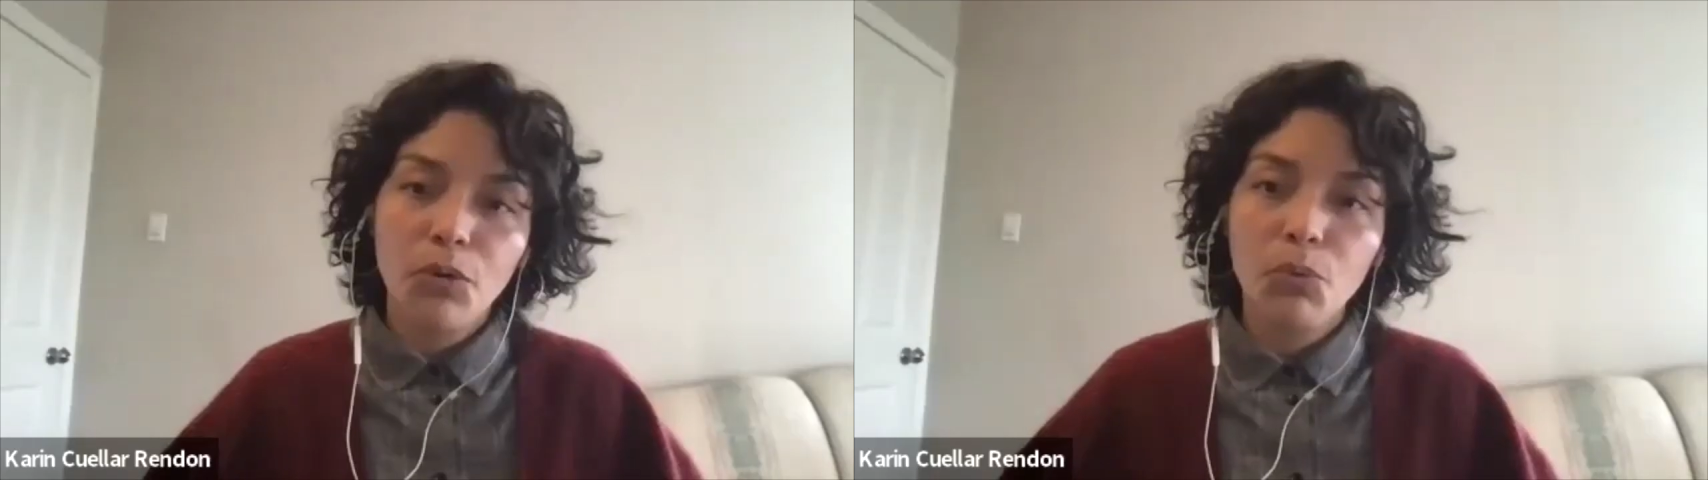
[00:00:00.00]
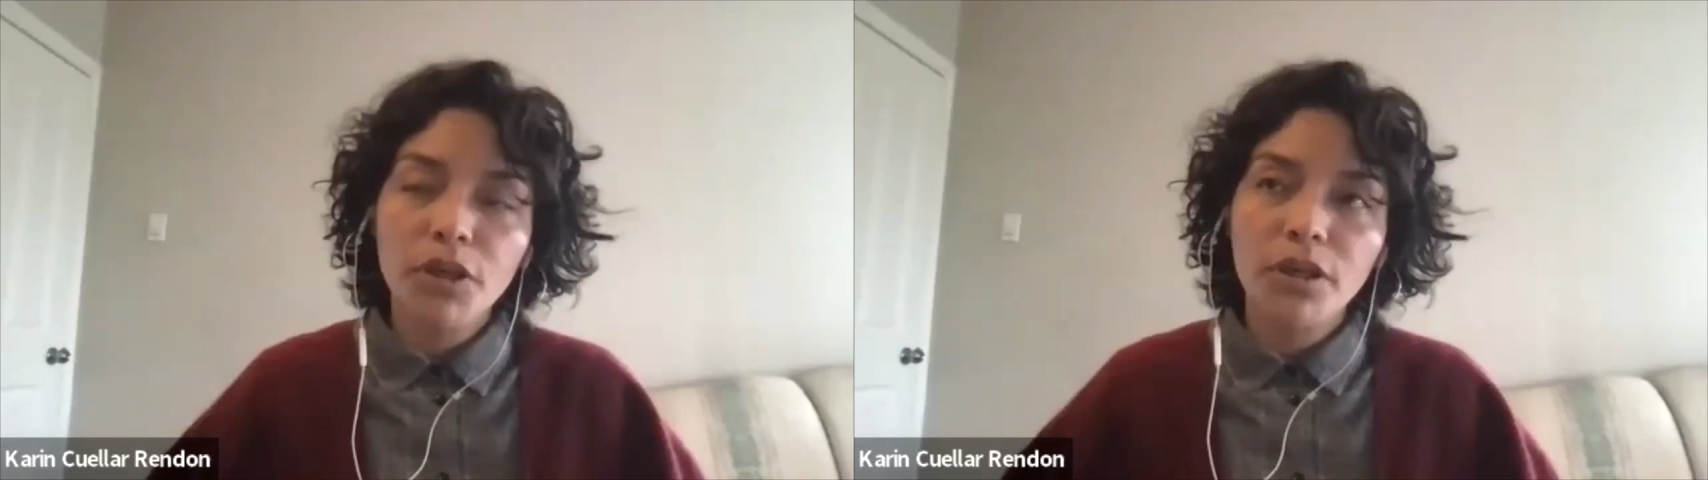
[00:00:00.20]

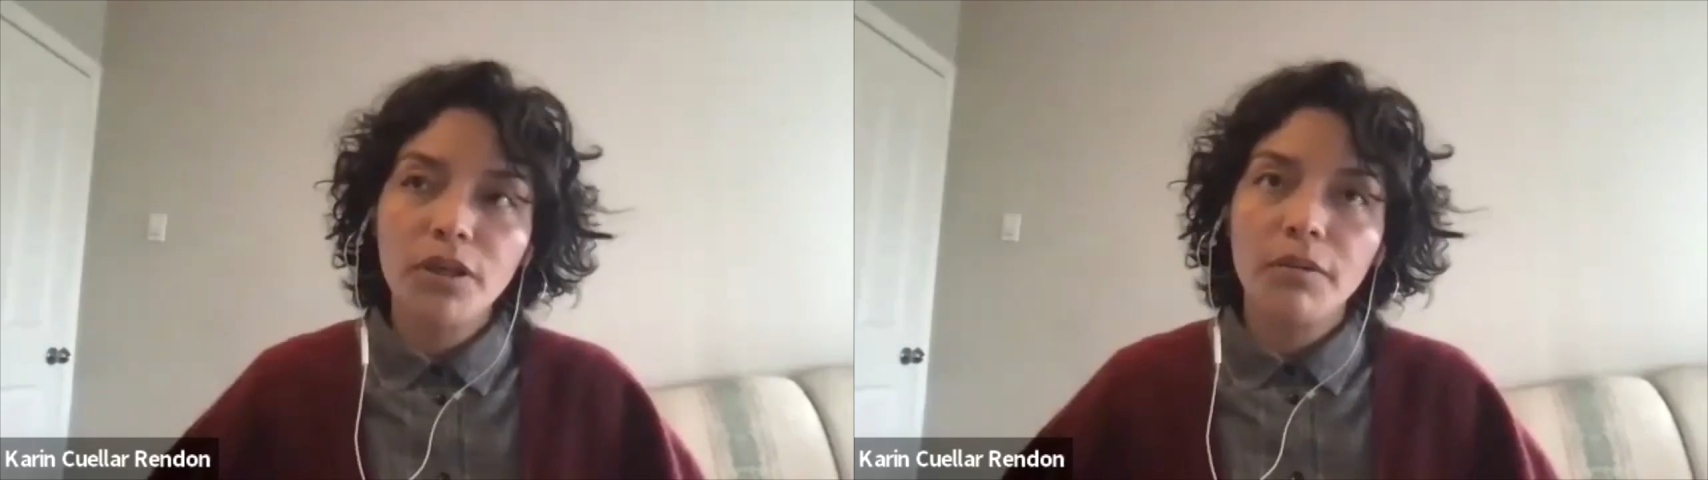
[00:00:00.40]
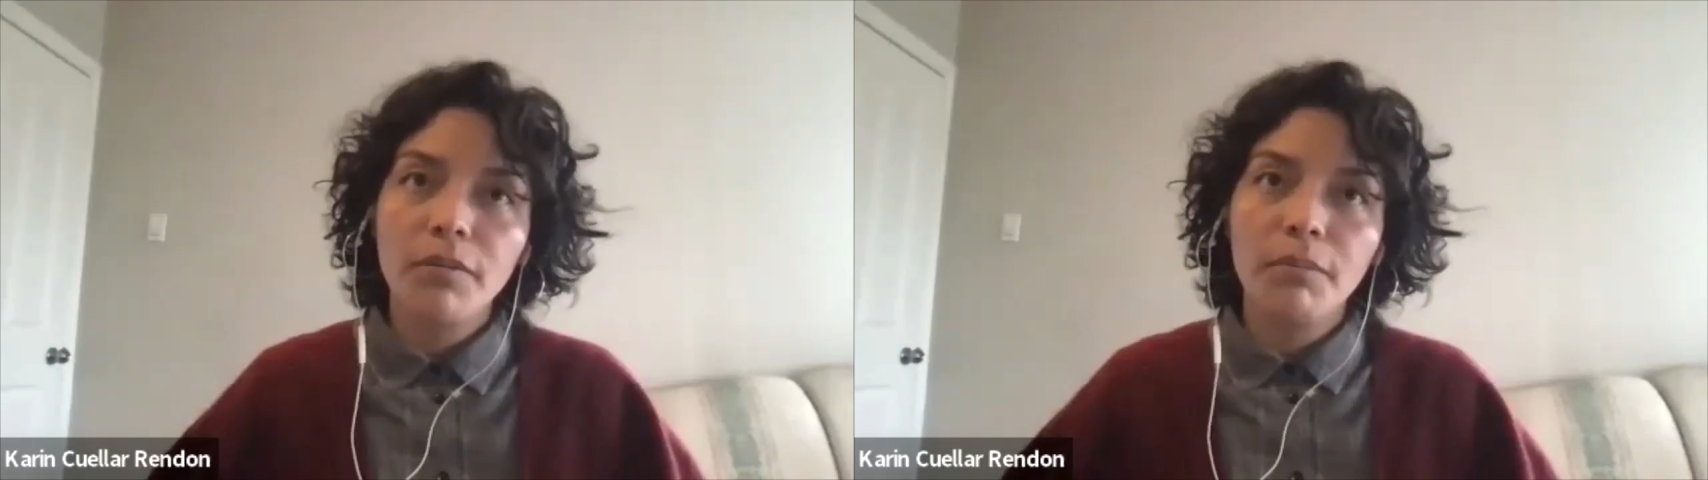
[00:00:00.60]

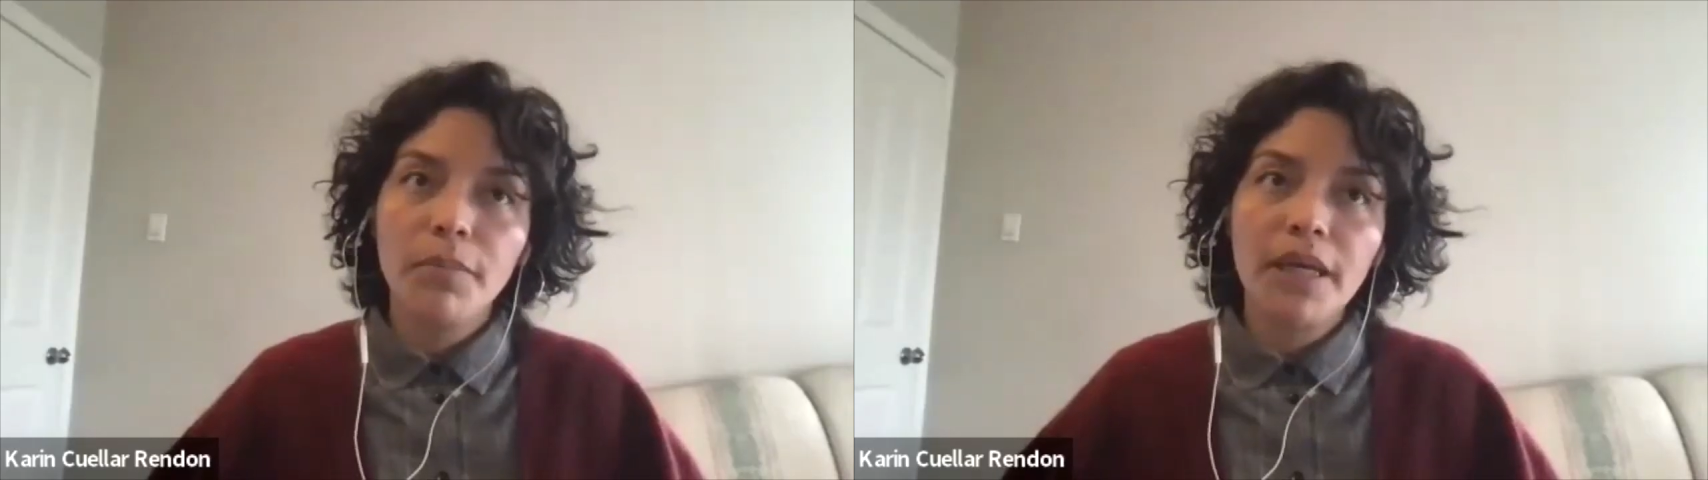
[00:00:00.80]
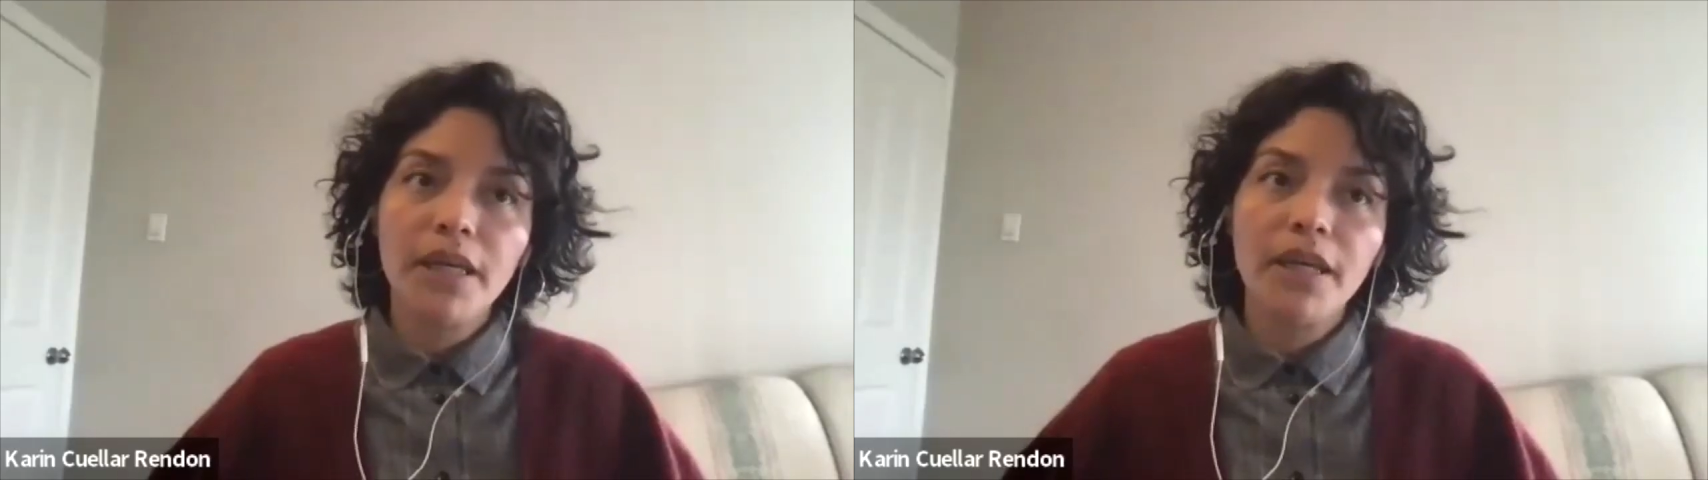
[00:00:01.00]
we
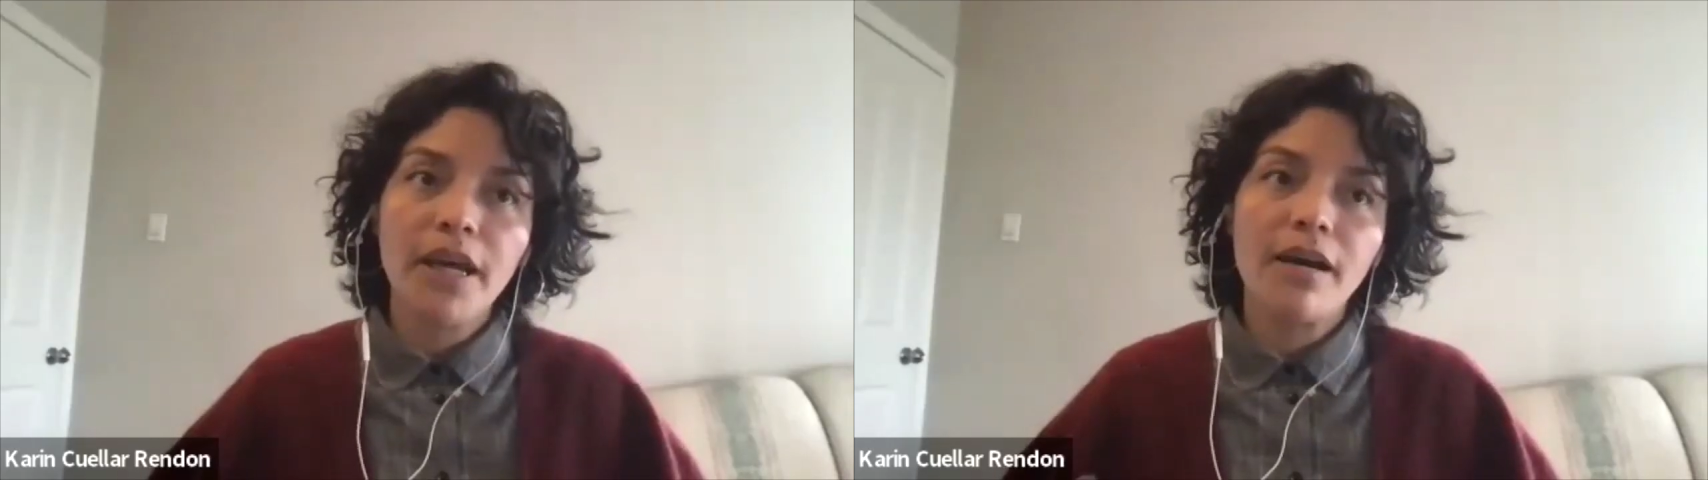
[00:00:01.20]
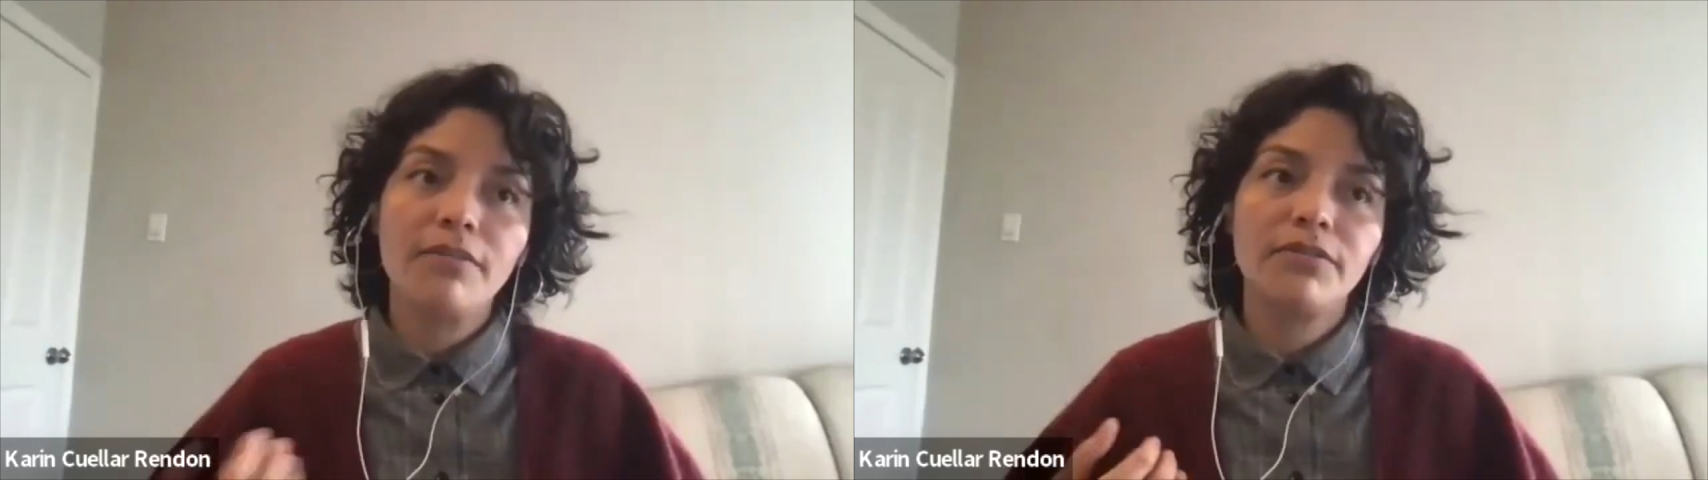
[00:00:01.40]
may
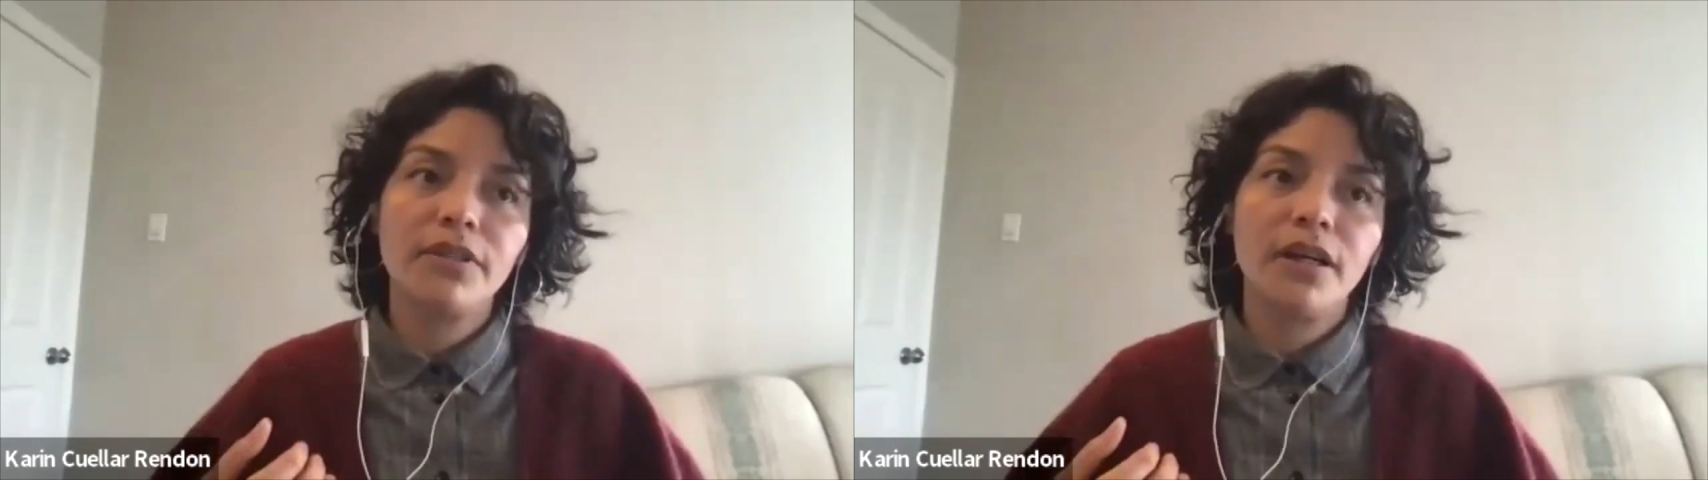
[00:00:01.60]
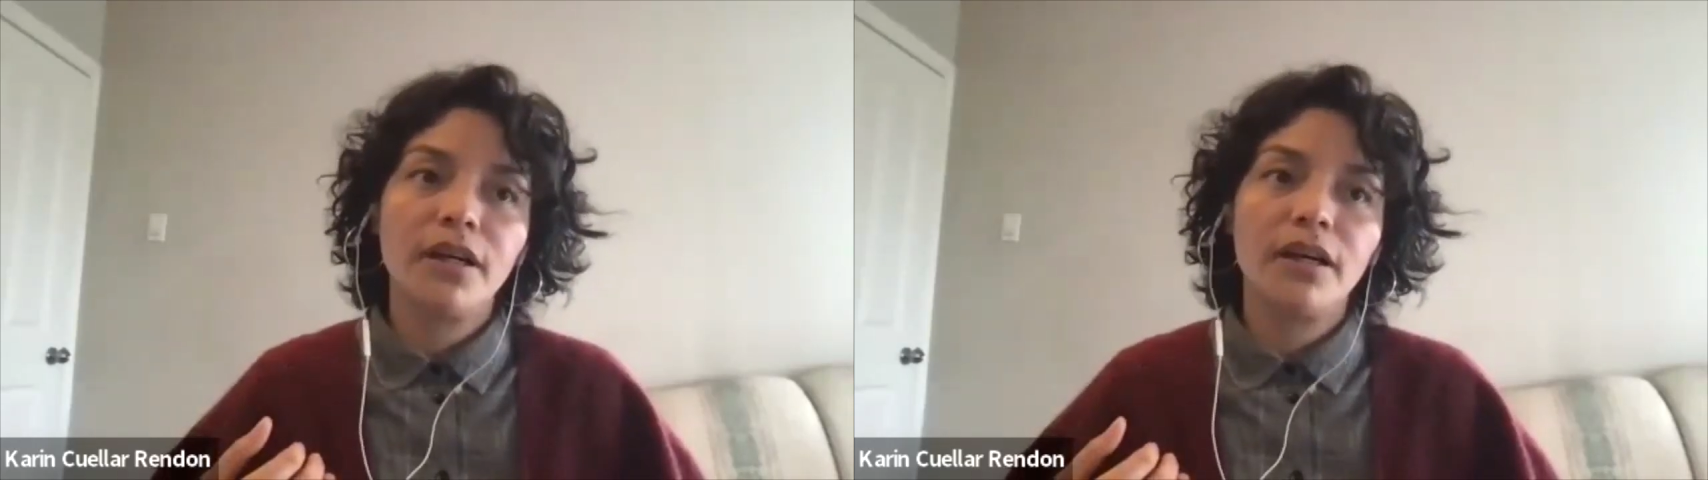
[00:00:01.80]
have
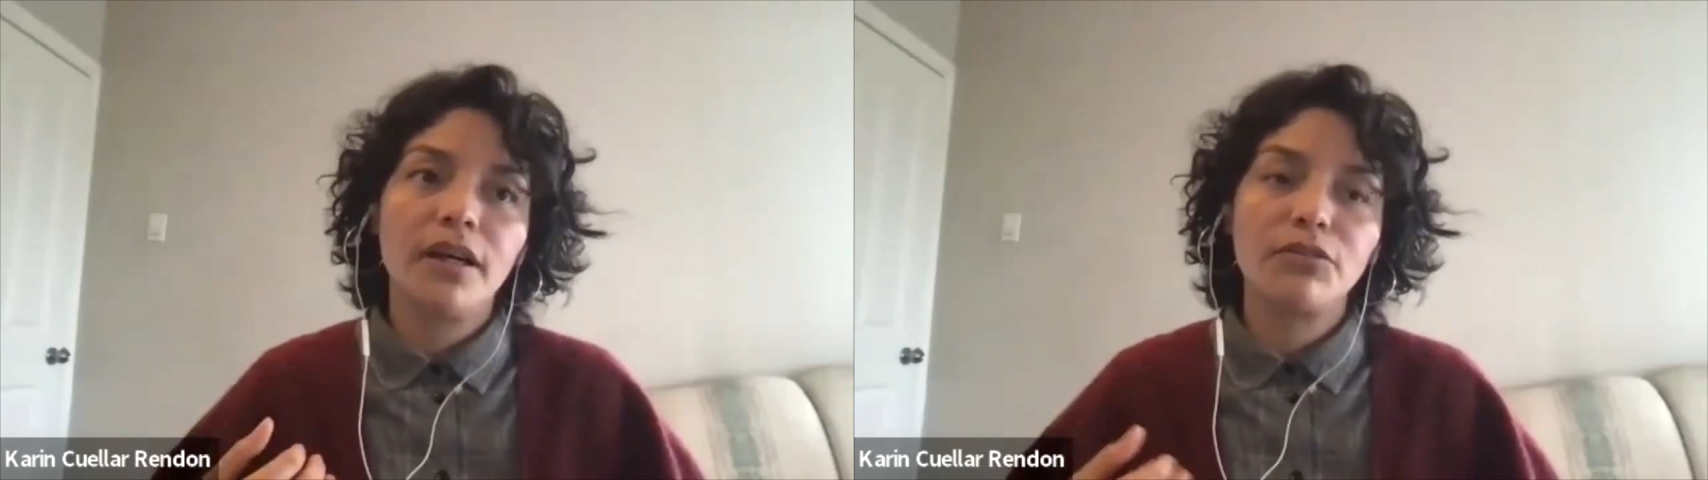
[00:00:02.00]
uh,